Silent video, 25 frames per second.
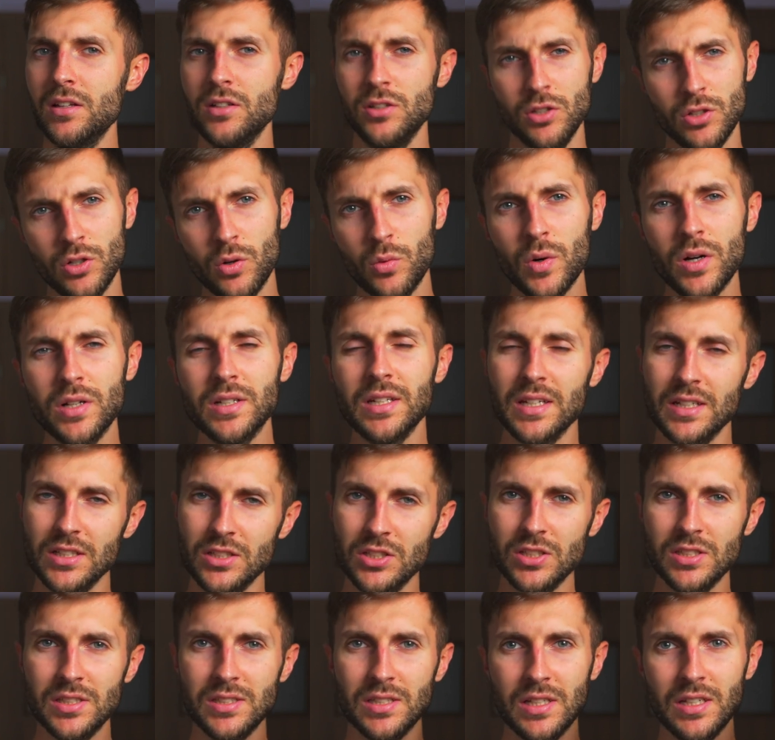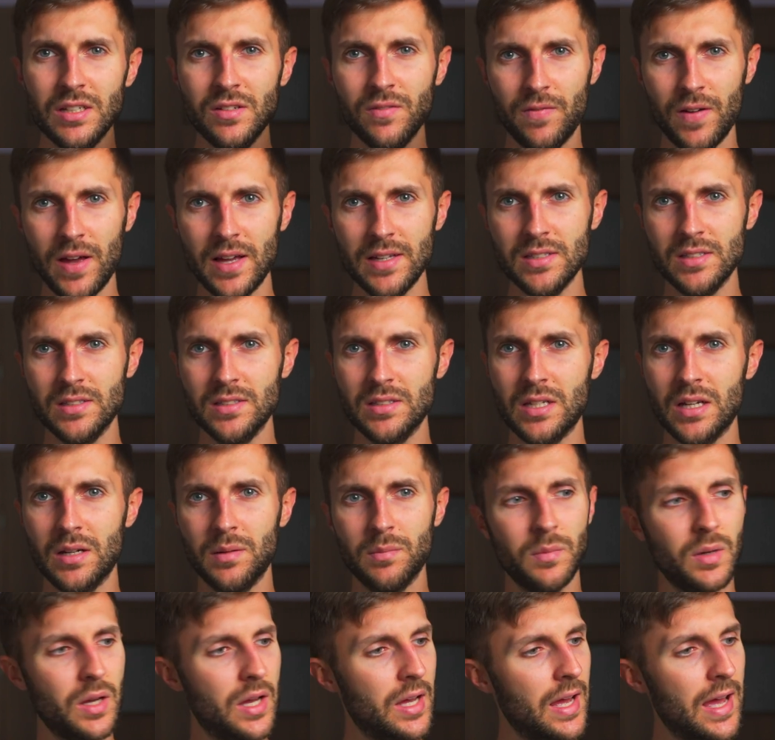you know what, just invest in
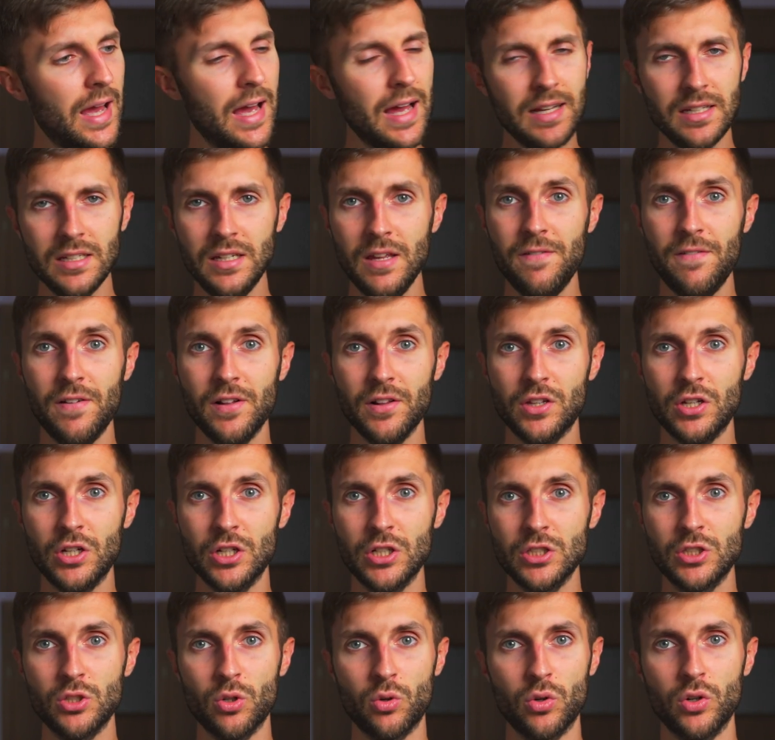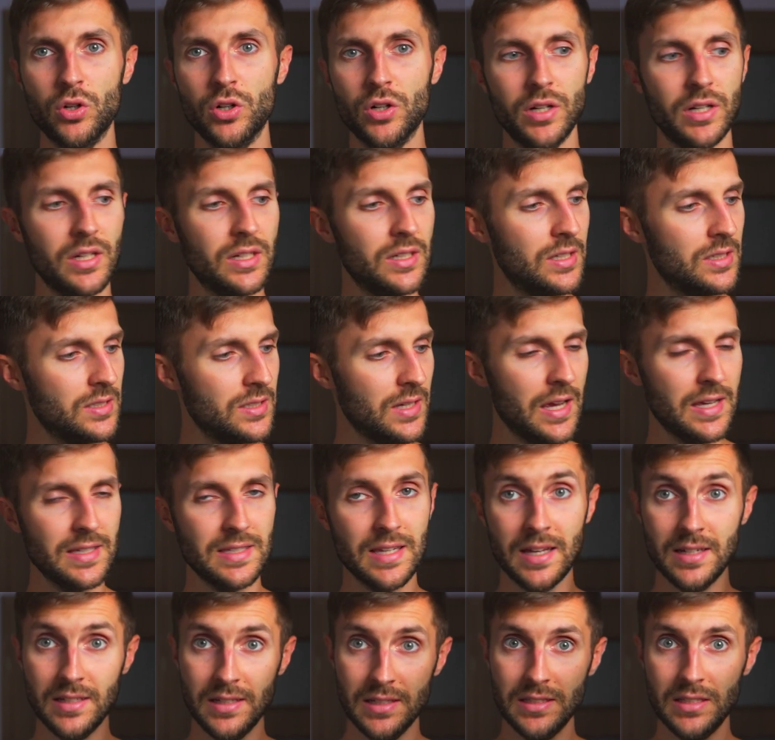some ND filters, or in this case
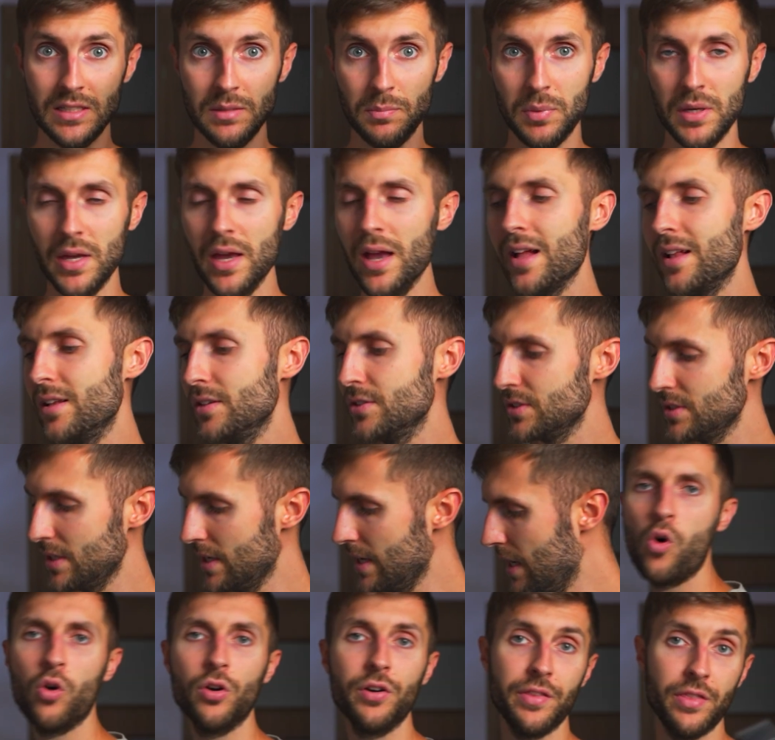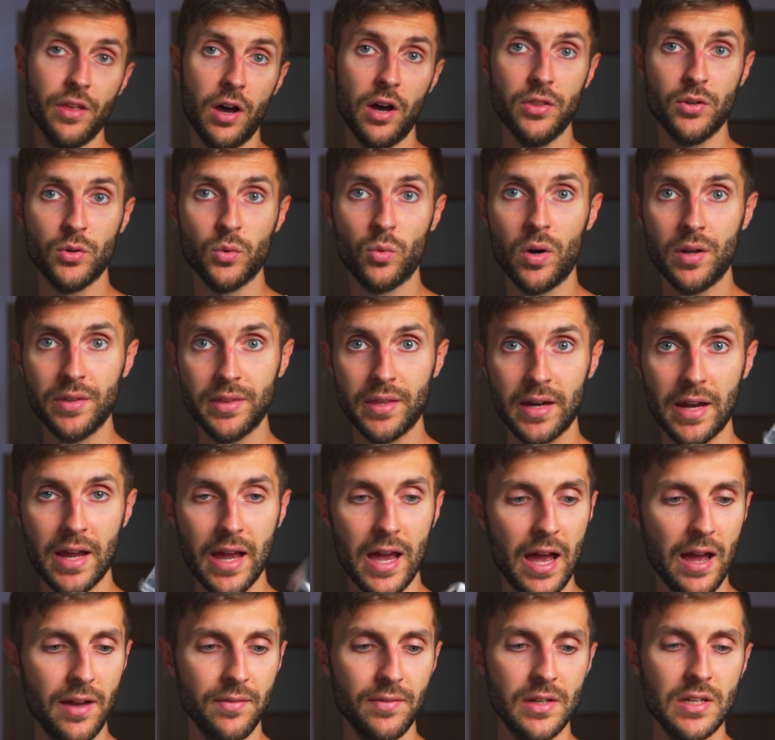ND CPLs, or the other one that I
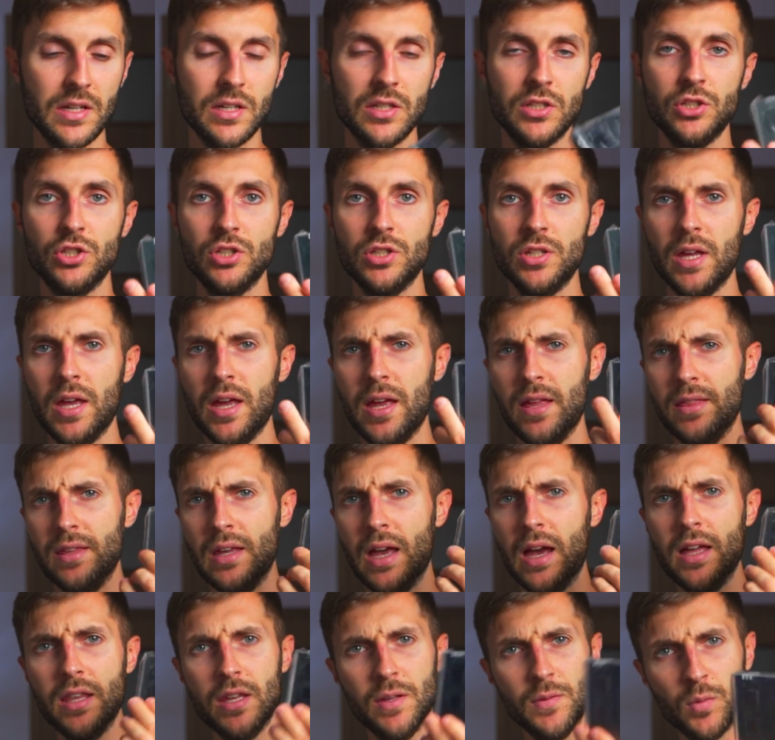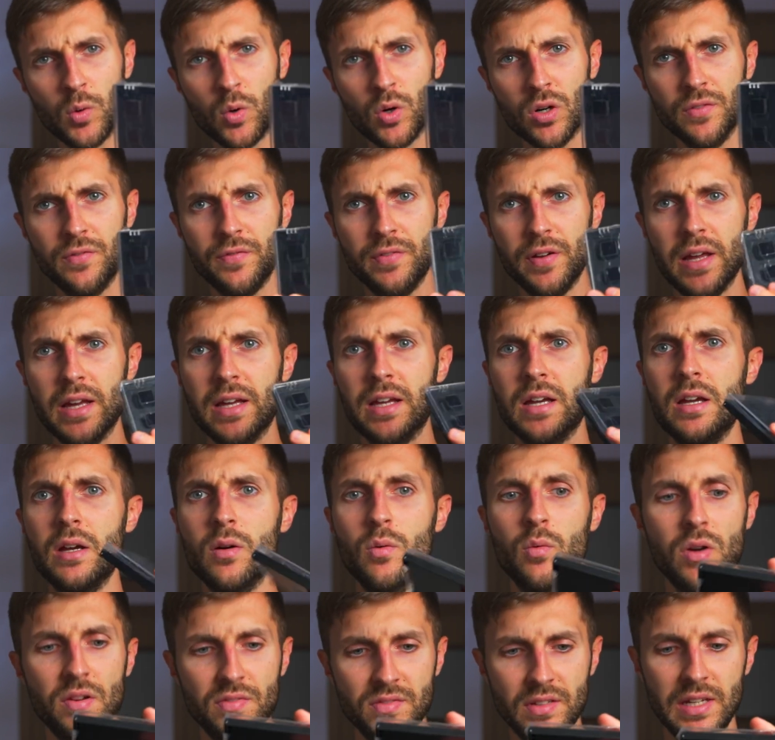have is the anamorphic
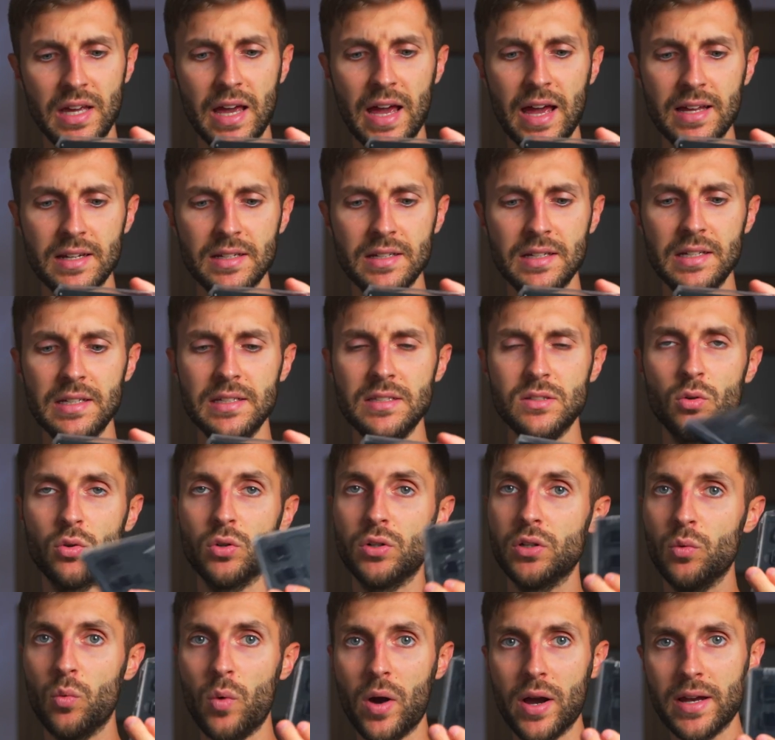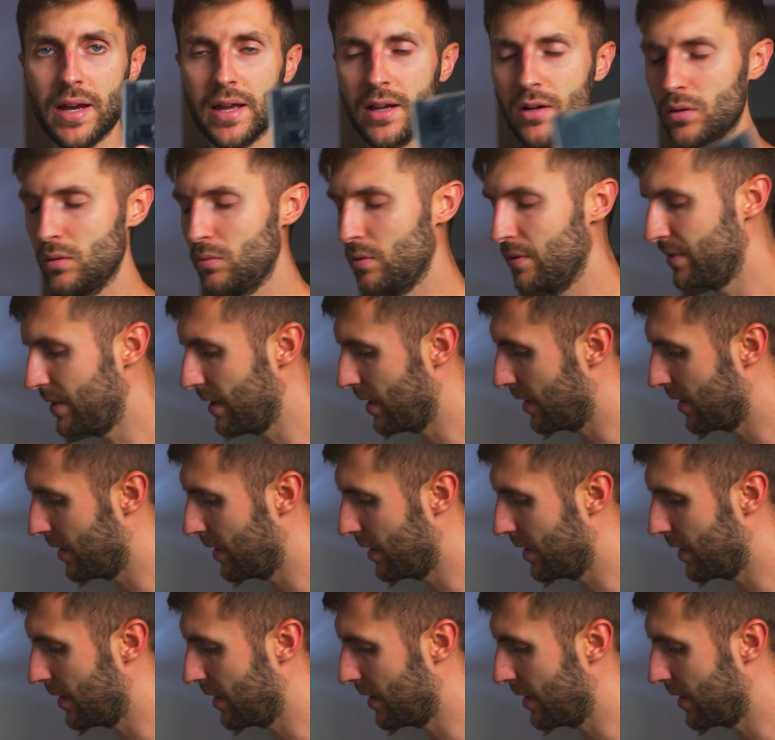with the NDs, or the wide angle with the